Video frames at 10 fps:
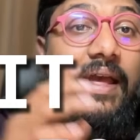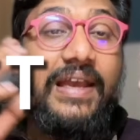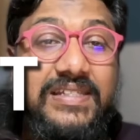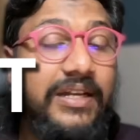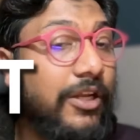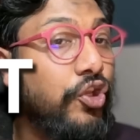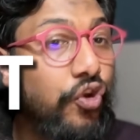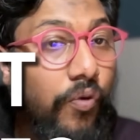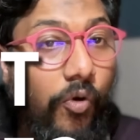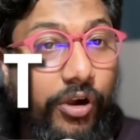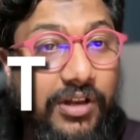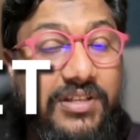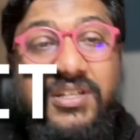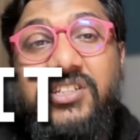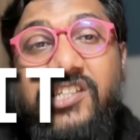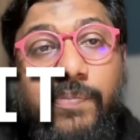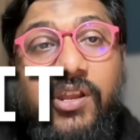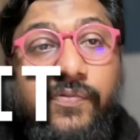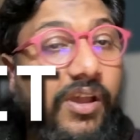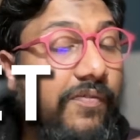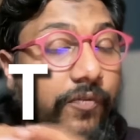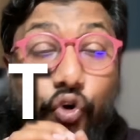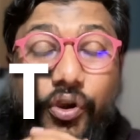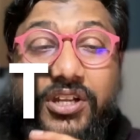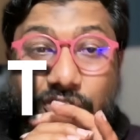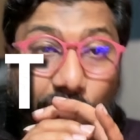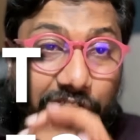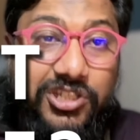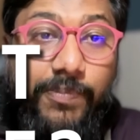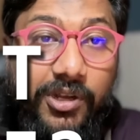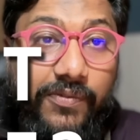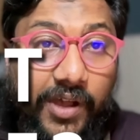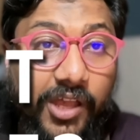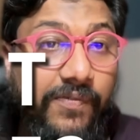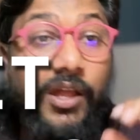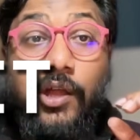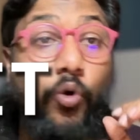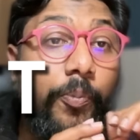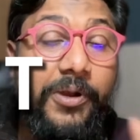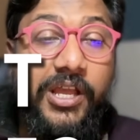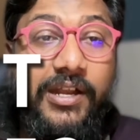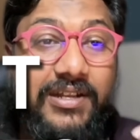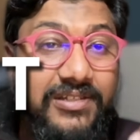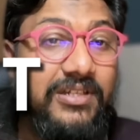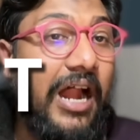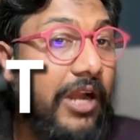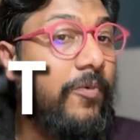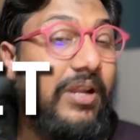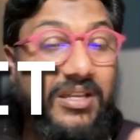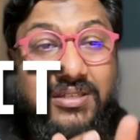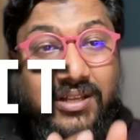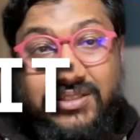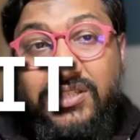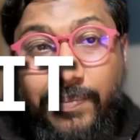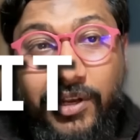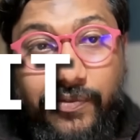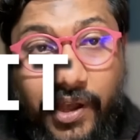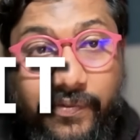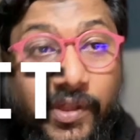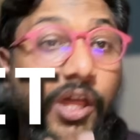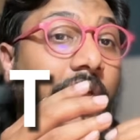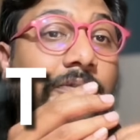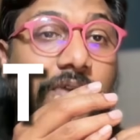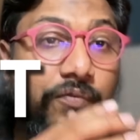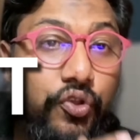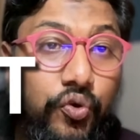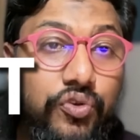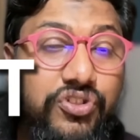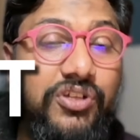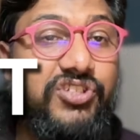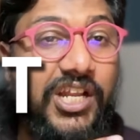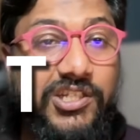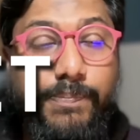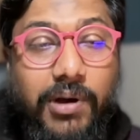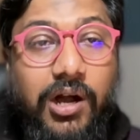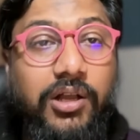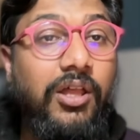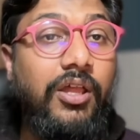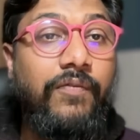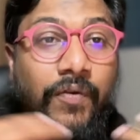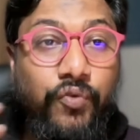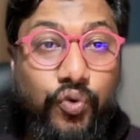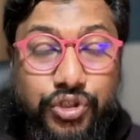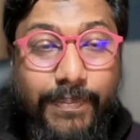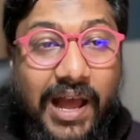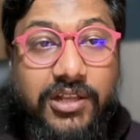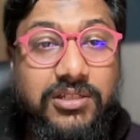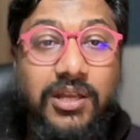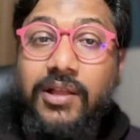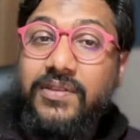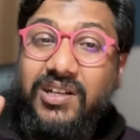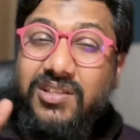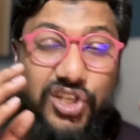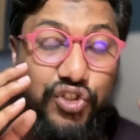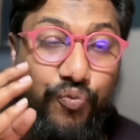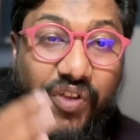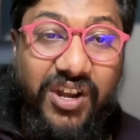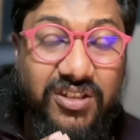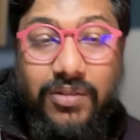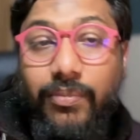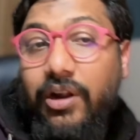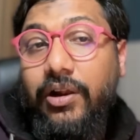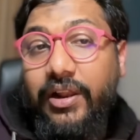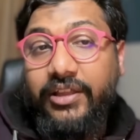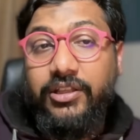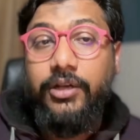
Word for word: Is it a new model? Is it GPT-5? No, it's not GPT-5. OpenAI doesn't advertise it as GPT-5. If you have used GenSpark, if you have used Manus, then this is very similar like